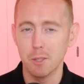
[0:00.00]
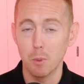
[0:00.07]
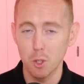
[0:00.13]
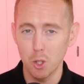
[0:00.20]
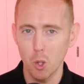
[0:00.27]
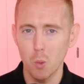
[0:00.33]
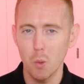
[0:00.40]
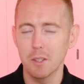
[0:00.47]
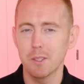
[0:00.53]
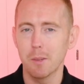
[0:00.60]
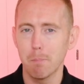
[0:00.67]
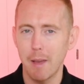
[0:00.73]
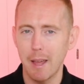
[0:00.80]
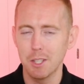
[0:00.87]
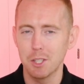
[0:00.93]
But you, as a
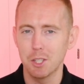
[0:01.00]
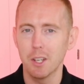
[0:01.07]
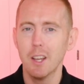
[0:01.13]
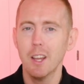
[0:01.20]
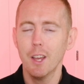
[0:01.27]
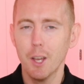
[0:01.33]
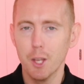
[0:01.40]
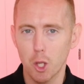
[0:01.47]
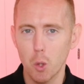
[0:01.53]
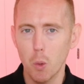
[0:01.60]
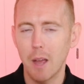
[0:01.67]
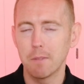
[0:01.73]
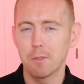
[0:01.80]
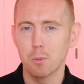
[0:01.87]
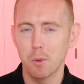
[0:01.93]
manager, you
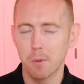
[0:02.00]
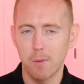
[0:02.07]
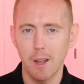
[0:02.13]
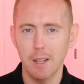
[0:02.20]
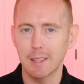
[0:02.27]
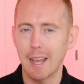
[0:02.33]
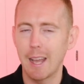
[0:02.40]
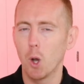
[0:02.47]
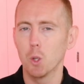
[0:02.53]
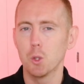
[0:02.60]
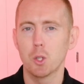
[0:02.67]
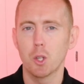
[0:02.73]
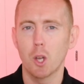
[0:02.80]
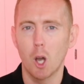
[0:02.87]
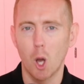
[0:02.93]
have to reflect that
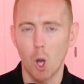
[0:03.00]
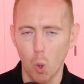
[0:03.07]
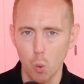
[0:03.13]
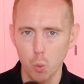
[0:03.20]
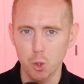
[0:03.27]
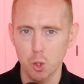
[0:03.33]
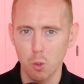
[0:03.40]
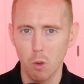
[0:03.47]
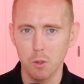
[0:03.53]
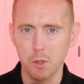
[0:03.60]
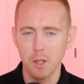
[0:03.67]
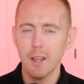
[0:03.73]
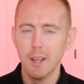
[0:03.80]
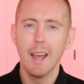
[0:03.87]
onto the whole squad.